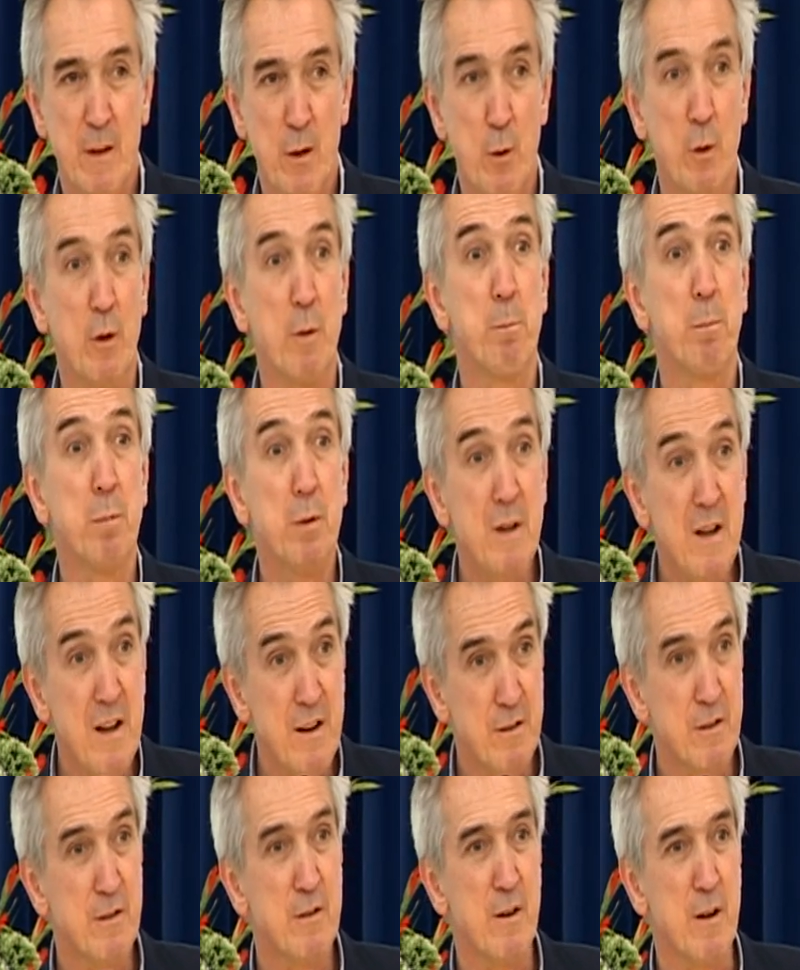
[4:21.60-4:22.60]
who
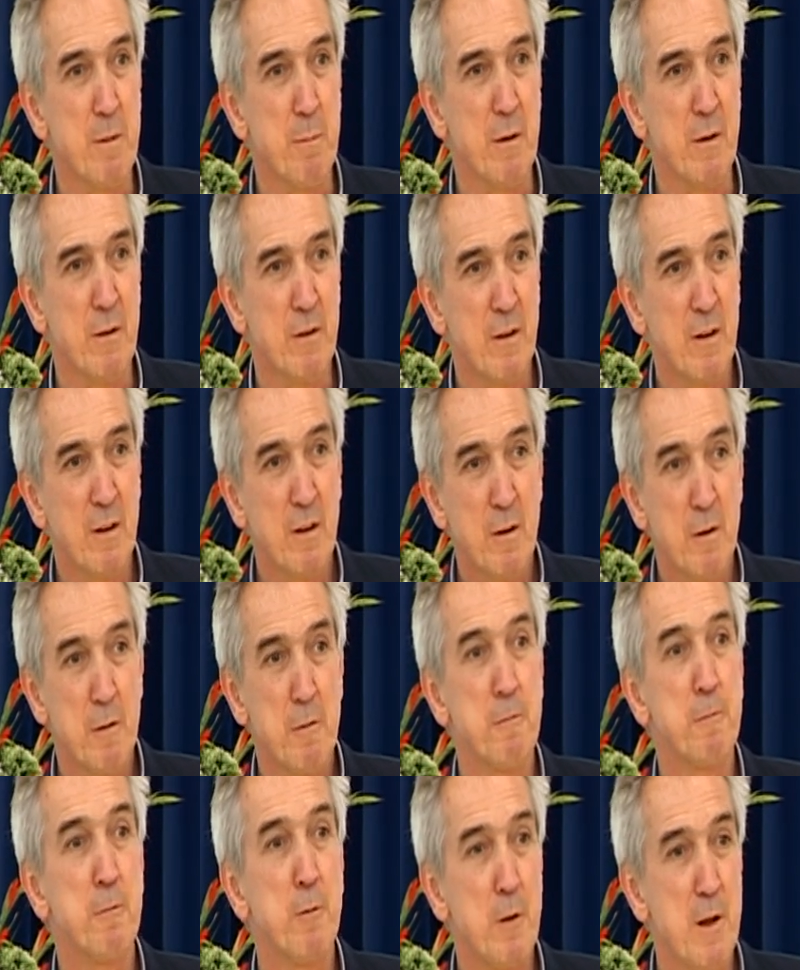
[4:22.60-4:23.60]
complete treatment
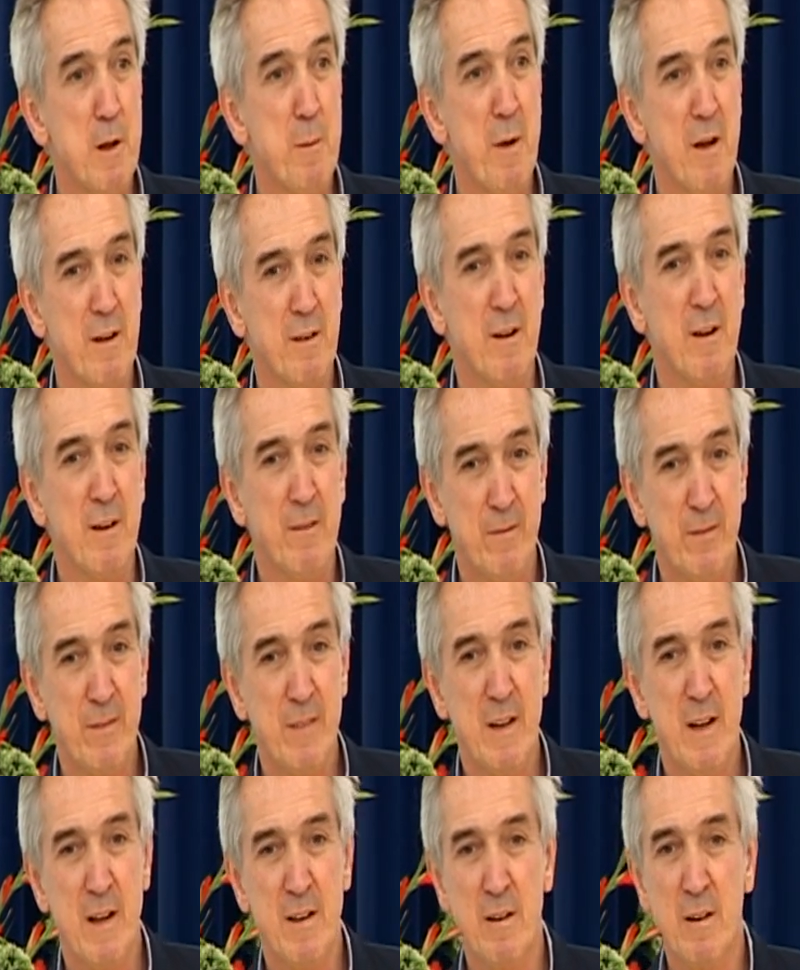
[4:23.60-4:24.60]
fully better
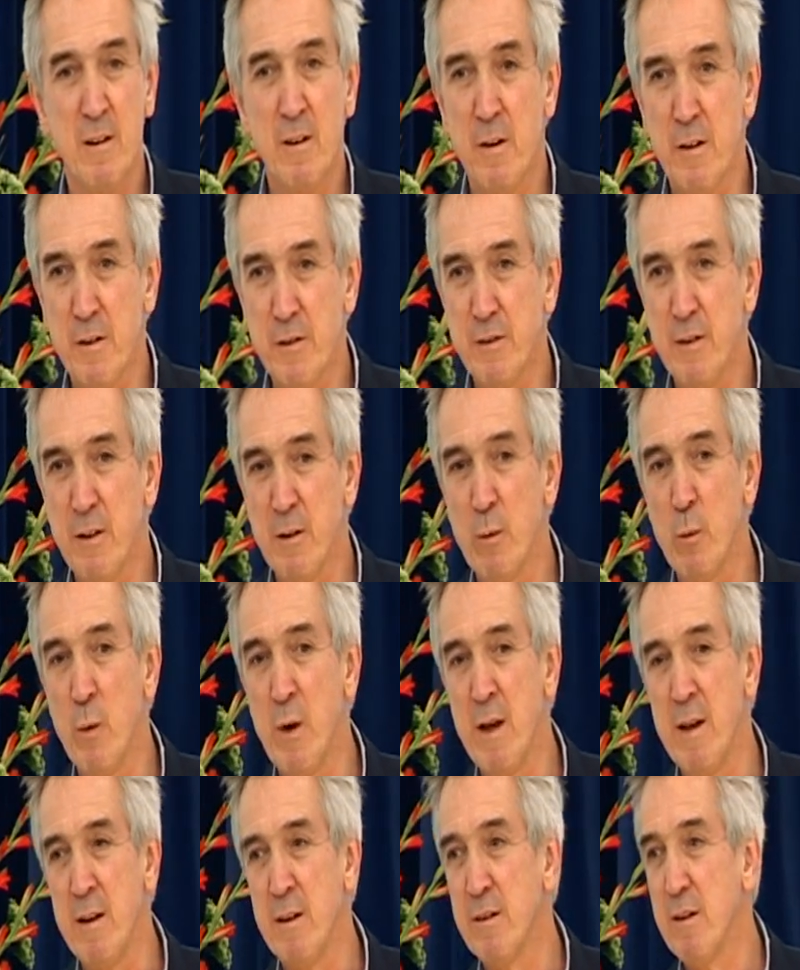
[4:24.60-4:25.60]
in a lasting
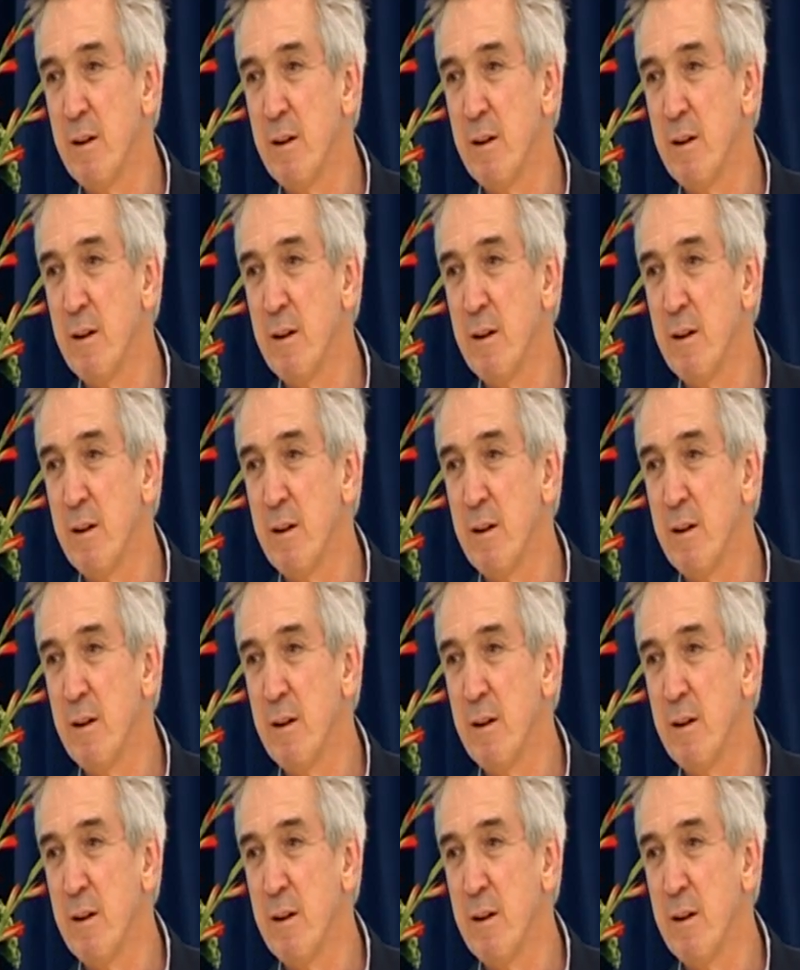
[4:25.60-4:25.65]
way.